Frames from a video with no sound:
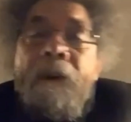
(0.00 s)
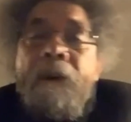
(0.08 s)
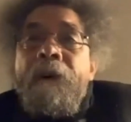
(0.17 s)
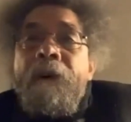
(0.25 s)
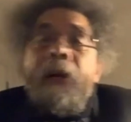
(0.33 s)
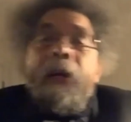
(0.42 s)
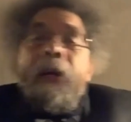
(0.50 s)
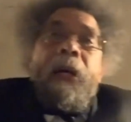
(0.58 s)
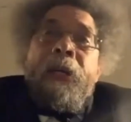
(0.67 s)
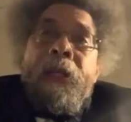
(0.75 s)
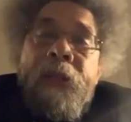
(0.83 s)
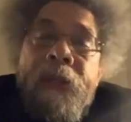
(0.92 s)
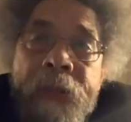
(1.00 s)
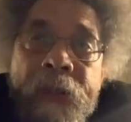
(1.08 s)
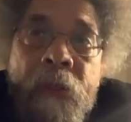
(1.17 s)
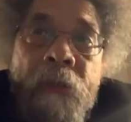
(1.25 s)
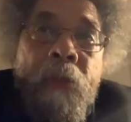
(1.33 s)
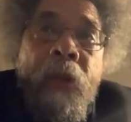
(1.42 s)
No, I hear you
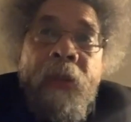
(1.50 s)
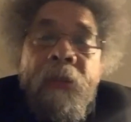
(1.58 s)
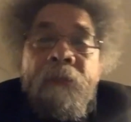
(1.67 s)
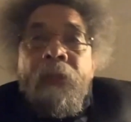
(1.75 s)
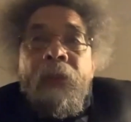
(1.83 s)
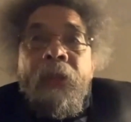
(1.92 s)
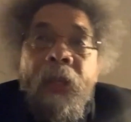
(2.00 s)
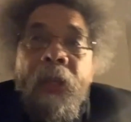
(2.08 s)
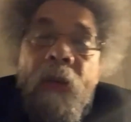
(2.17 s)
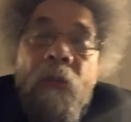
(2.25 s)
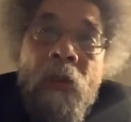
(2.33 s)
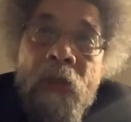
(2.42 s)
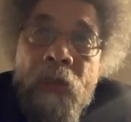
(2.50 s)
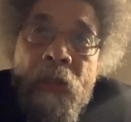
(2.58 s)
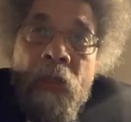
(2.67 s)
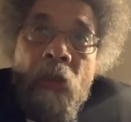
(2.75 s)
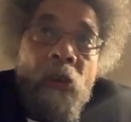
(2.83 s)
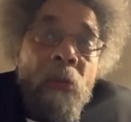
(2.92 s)
though, brother. I want to
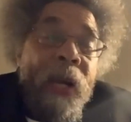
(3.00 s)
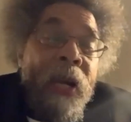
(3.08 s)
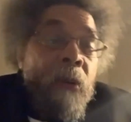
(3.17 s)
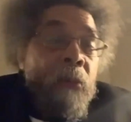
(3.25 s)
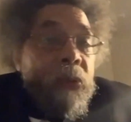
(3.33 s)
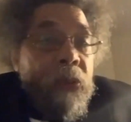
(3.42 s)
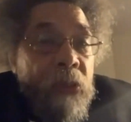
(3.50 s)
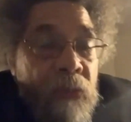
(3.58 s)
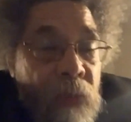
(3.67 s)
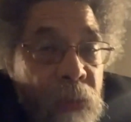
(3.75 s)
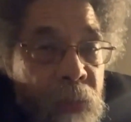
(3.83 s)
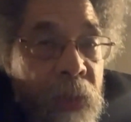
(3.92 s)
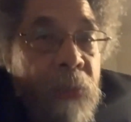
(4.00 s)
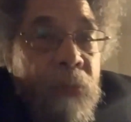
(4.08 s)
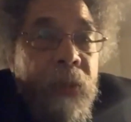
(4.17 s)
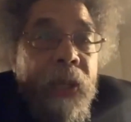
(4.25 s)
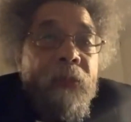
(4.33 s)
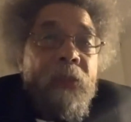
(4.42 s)
salute Herb Alpert too for really
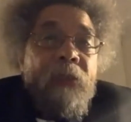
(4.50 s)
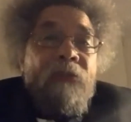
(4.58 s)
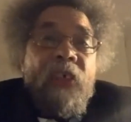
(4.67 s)
on the